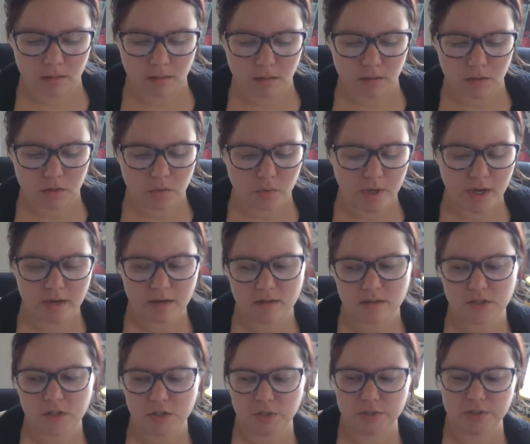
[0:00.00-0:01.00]
you know, kind of
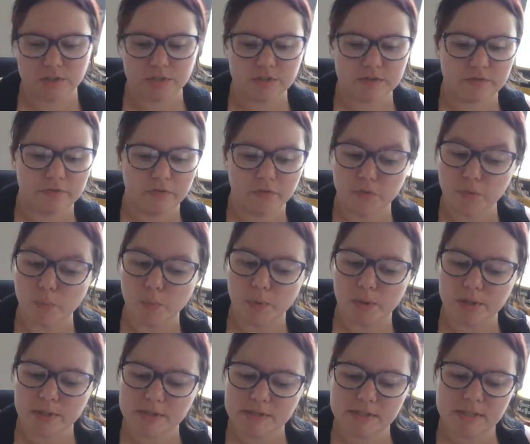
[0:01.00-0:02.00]
turns for the
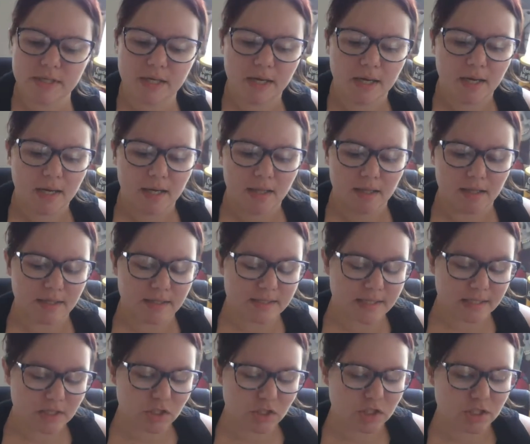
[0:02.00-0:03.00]
worse. like
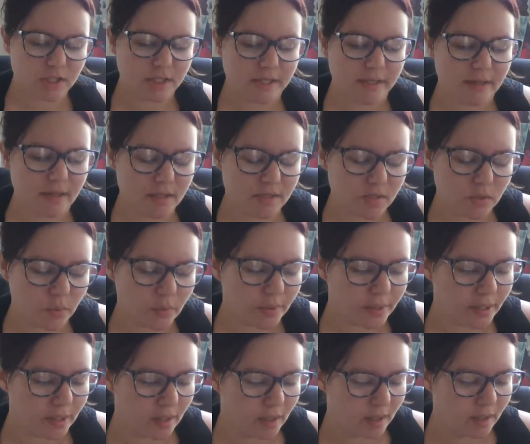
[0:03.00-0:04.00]
essentially the
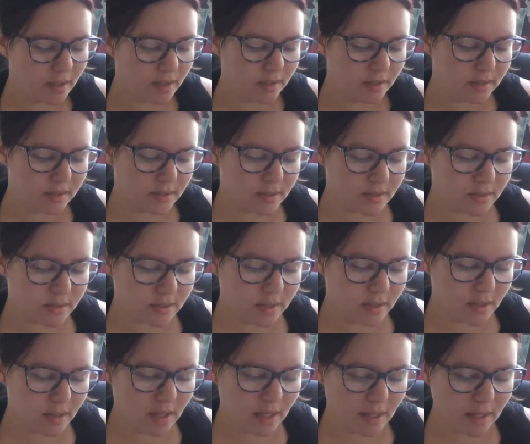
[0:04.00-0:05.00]
story is
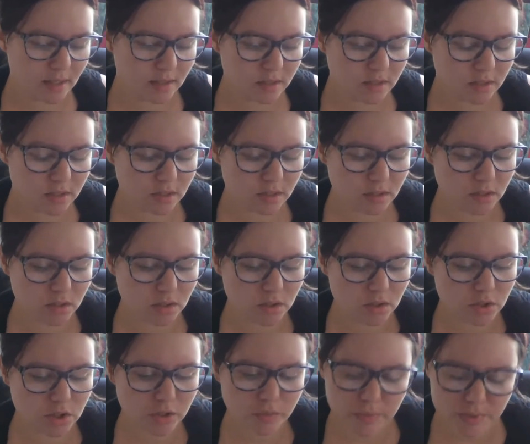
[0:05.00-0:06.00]
that
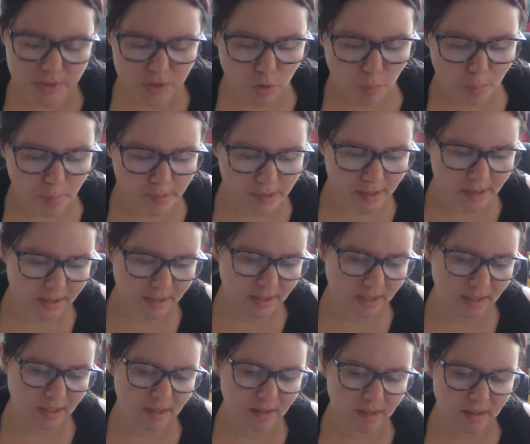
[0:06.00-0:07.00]
she was
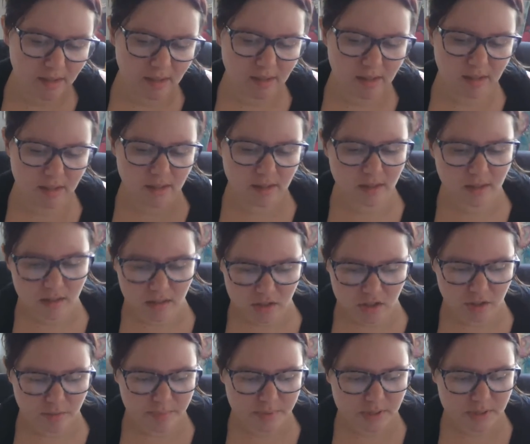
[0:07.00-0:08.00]
nobility in
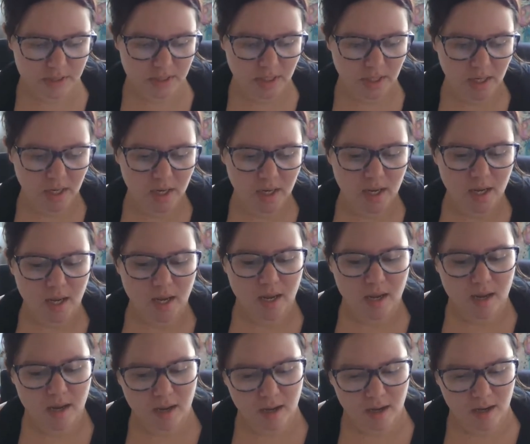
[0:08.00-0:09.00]
Egypt
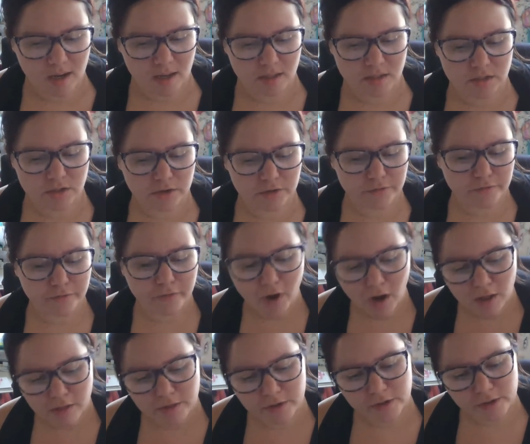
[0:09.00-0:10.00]
and her
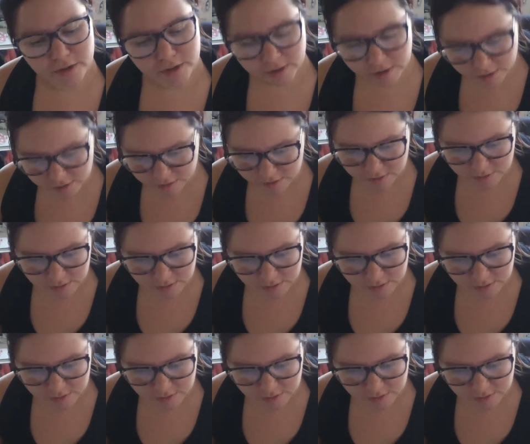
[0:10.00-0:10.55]
father